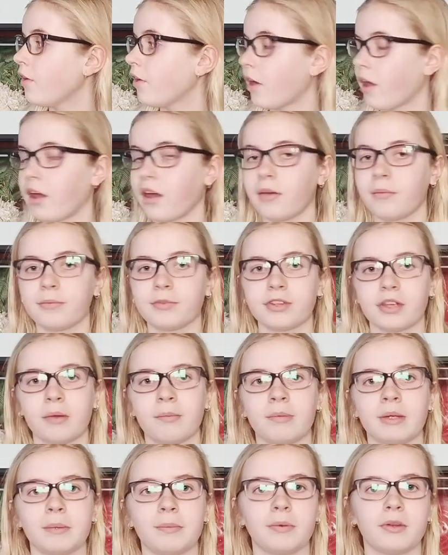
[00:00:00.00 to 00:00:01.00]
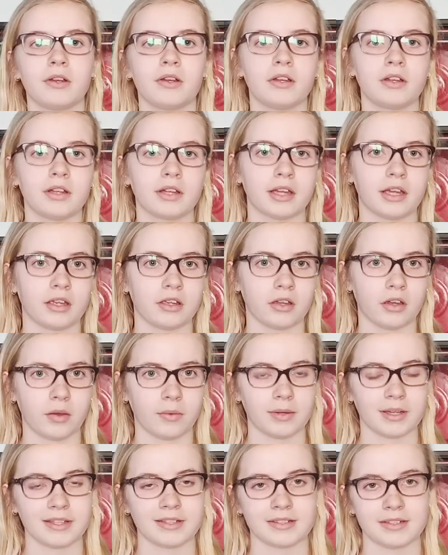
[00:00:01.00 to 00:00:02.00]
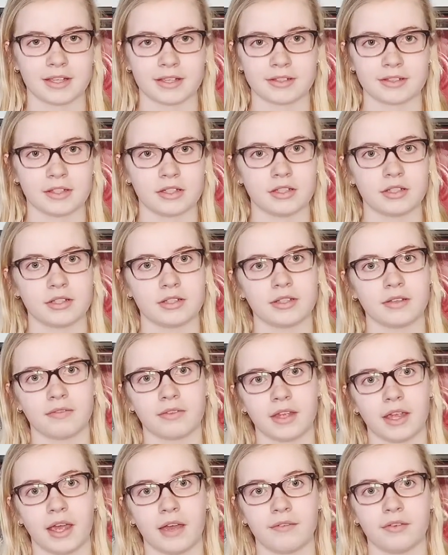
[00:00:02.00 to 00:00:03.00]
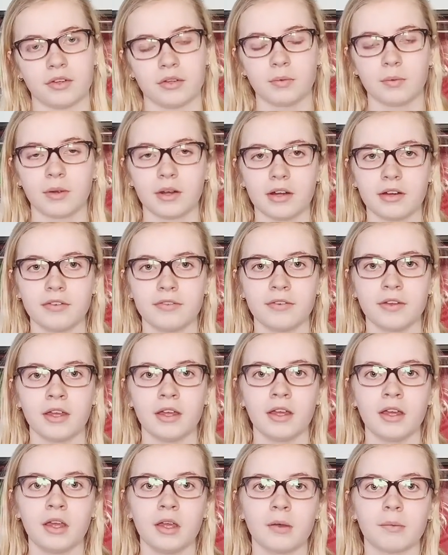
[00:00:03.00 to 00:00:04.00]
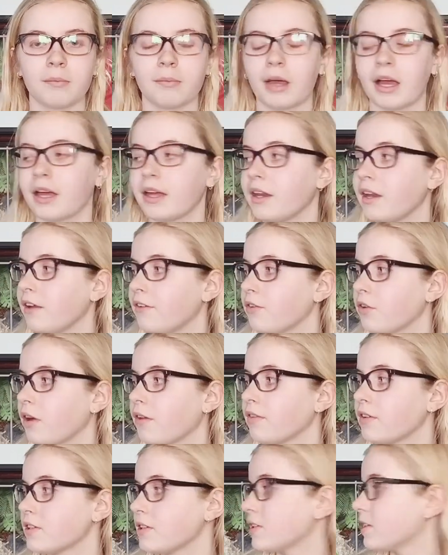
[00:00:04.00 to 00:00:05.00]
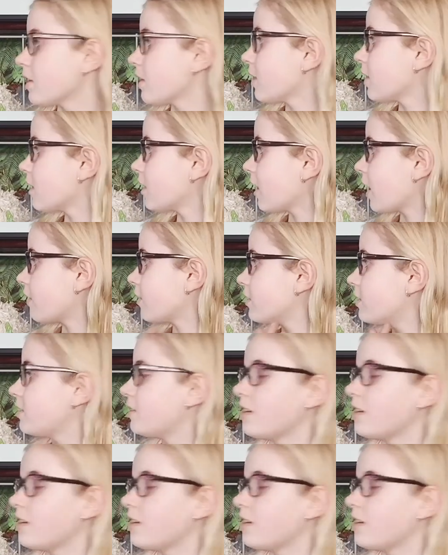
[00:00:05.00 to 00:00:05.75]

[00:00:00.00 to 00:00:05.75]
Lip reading: Some people can go with 6 inches if they have a dwarf, but if you have a Syrian, I would